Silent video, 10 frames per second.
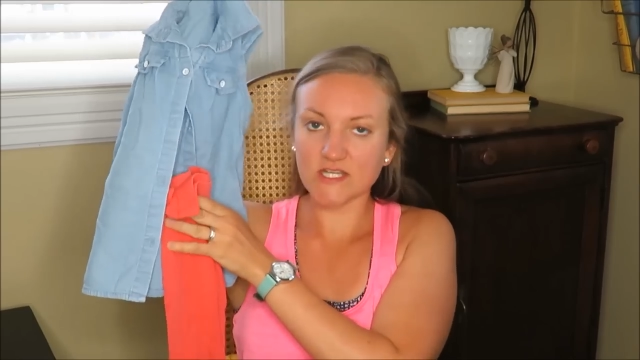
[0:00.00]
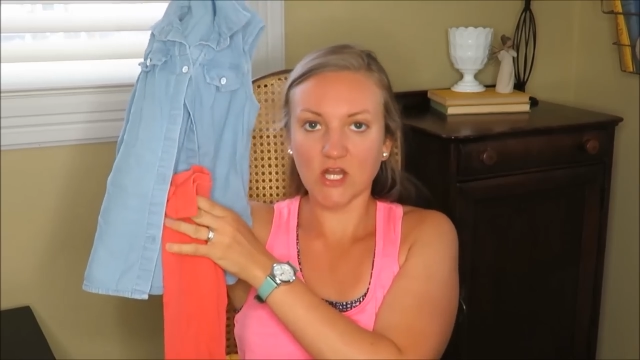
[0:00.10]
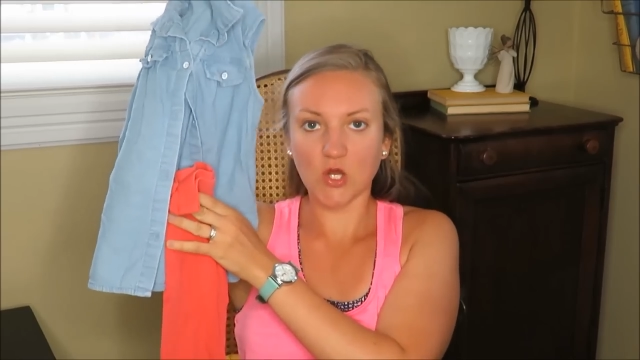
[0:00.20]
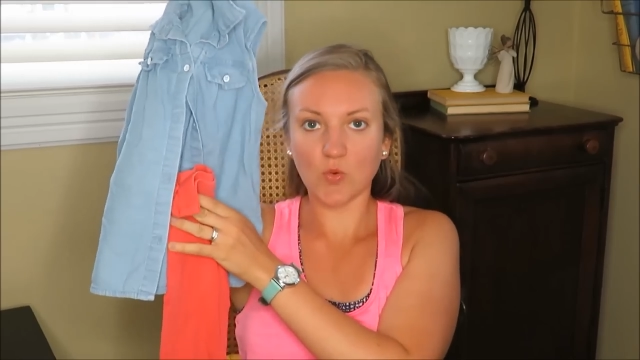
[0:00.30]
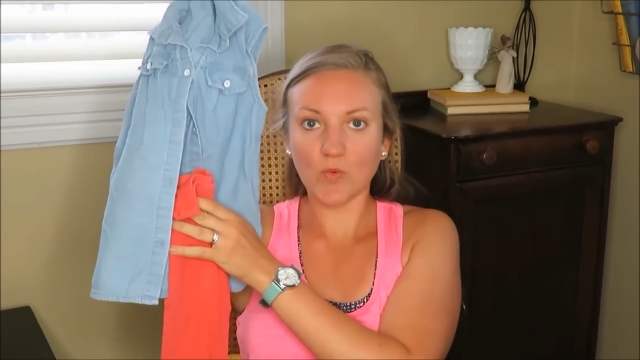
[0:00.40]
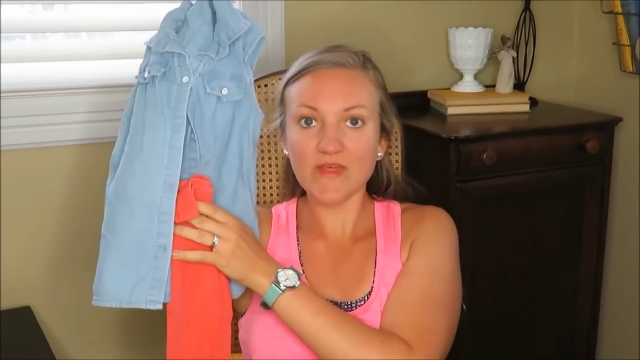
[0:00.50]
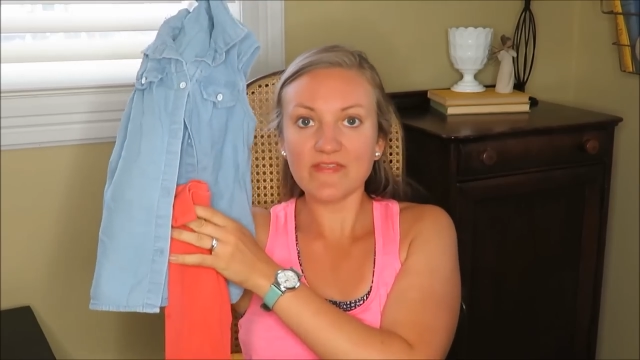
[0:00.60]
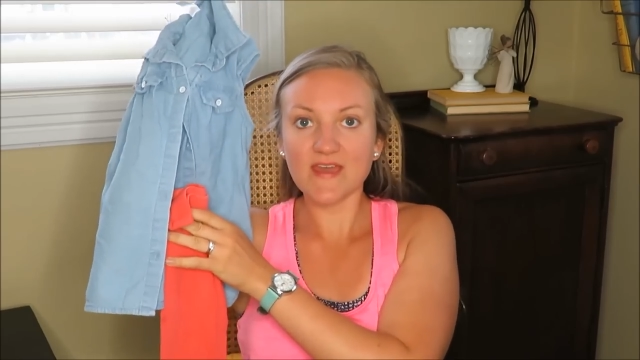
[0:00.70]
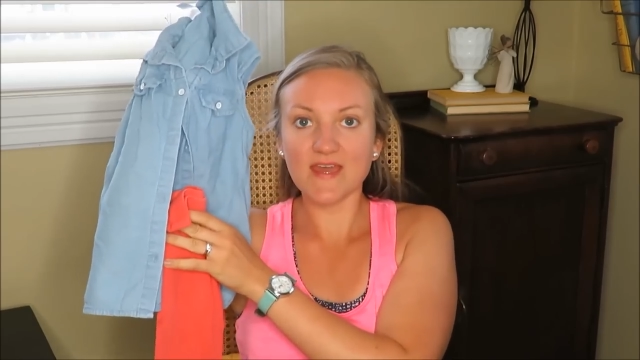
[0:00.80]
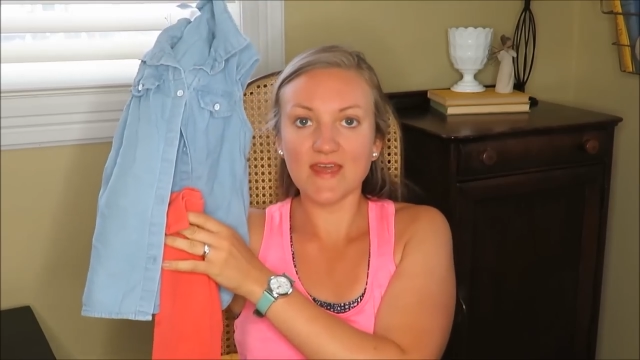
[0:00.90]
to go with
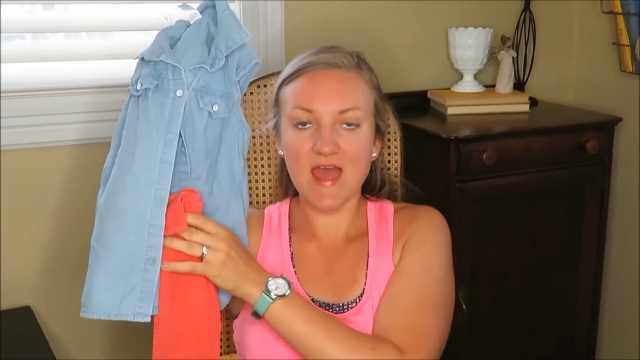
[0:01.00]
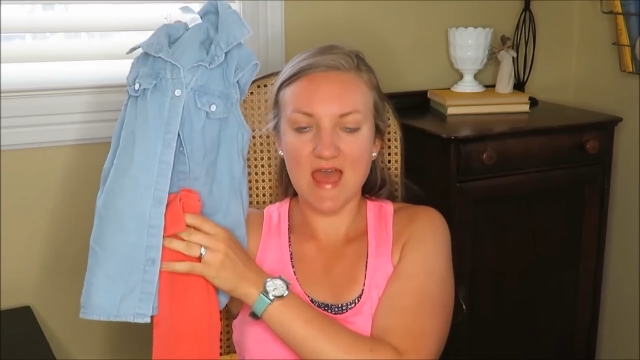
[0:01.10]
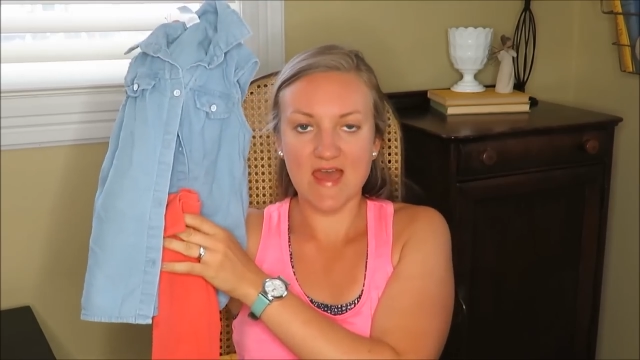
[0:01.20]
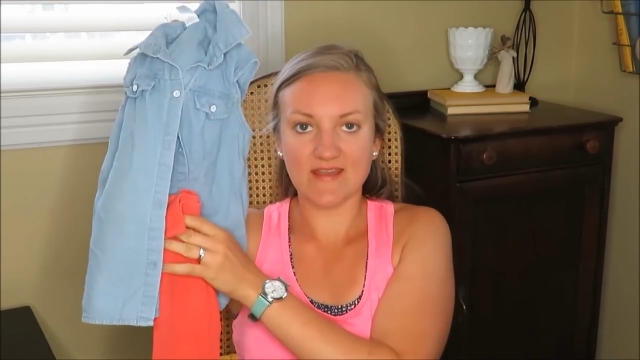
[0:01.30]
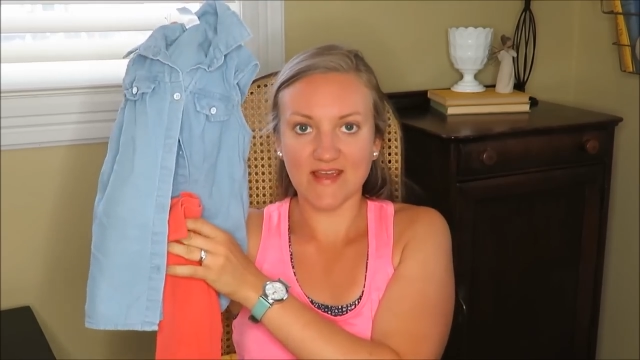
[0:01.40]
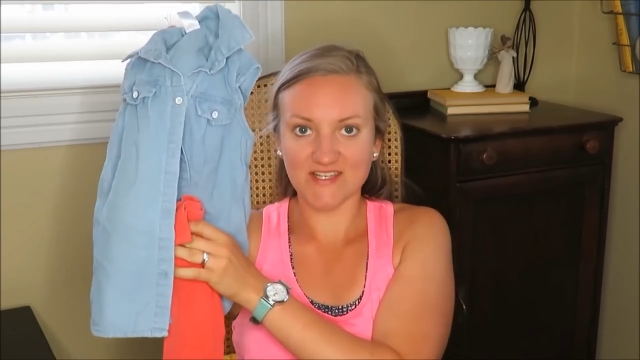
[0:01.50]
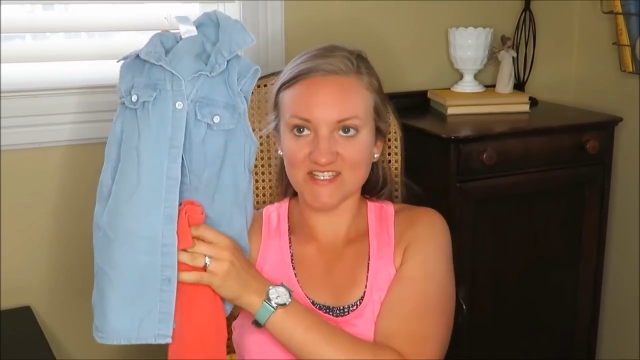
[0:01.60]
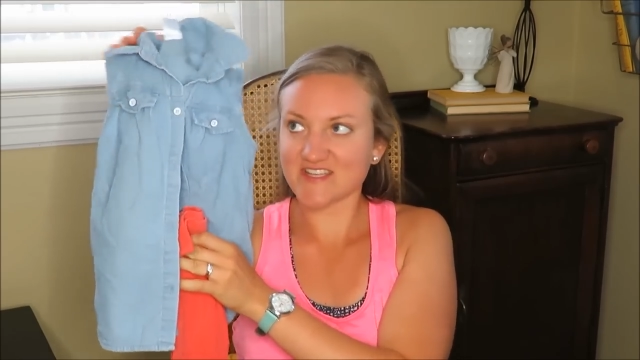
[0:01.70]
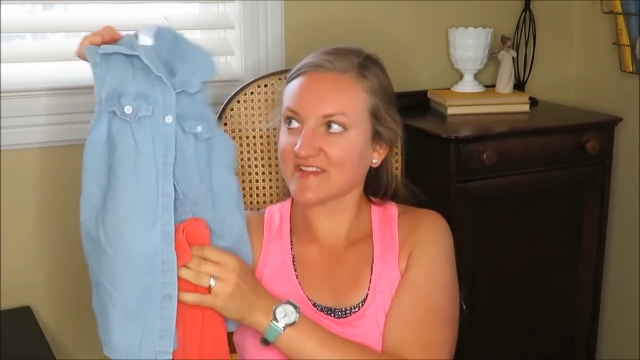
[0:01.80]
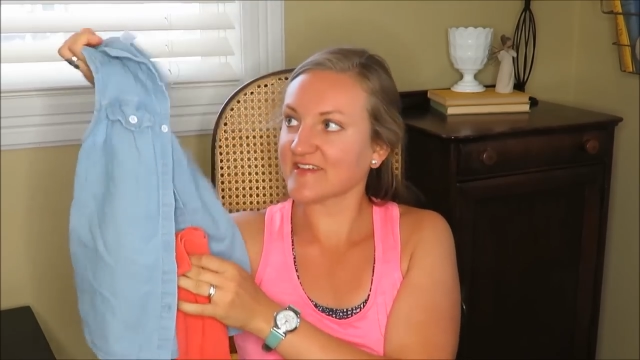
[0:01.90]
it and I
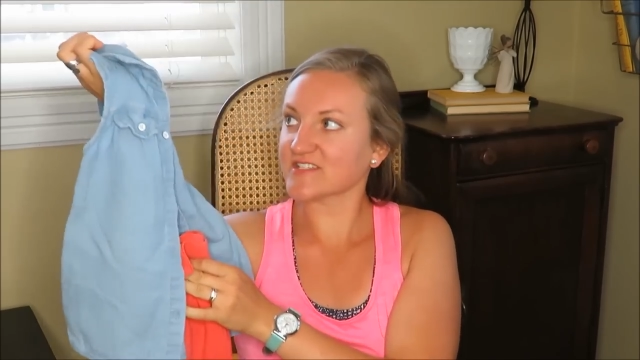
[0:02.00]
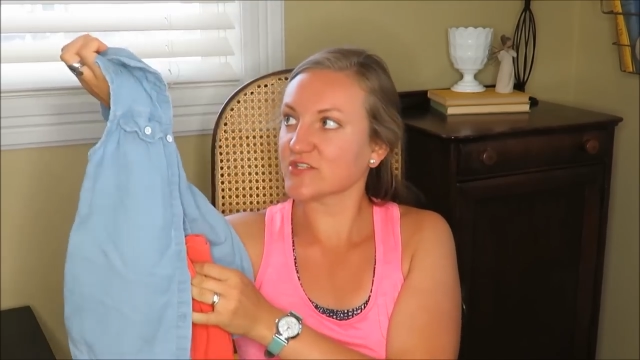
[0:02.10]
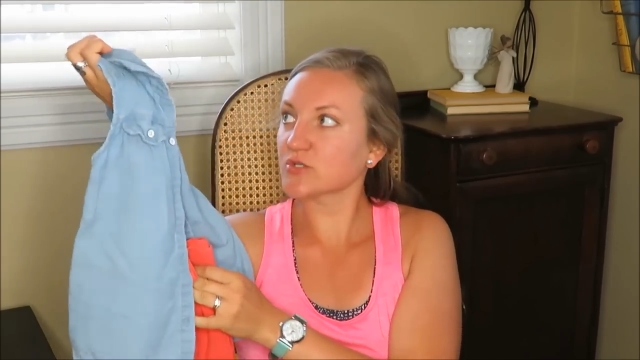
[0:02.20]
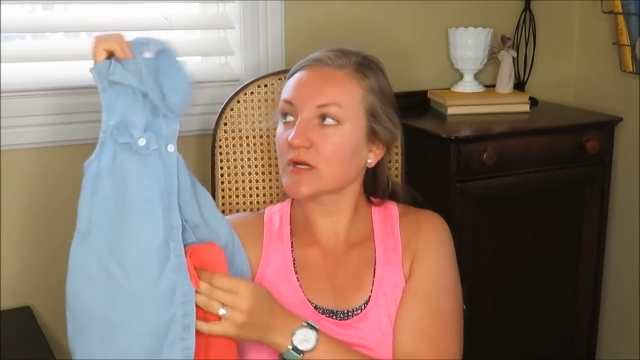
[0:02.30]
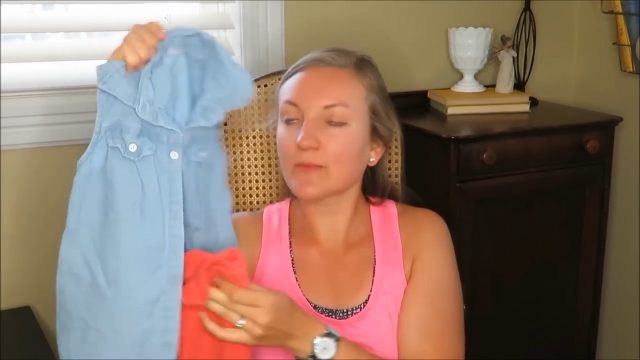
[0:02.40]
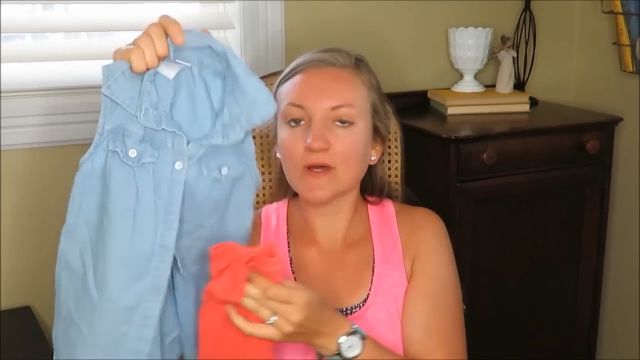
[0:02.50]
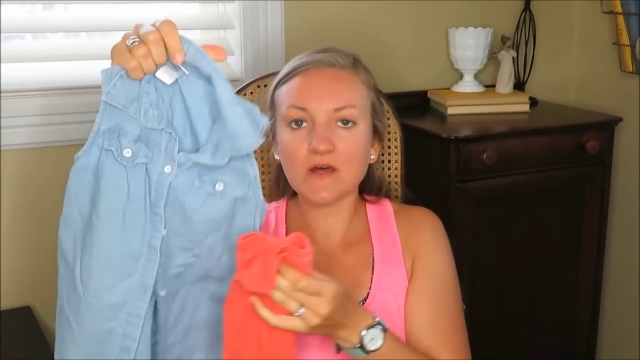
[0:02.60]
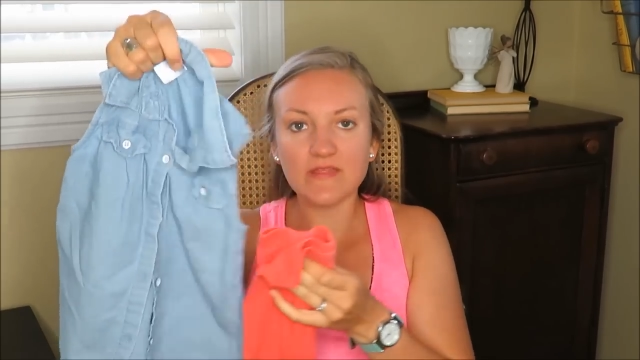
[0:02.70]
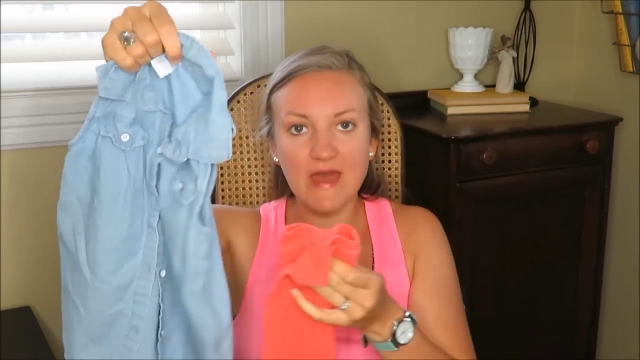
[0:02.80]
just think that's adorable.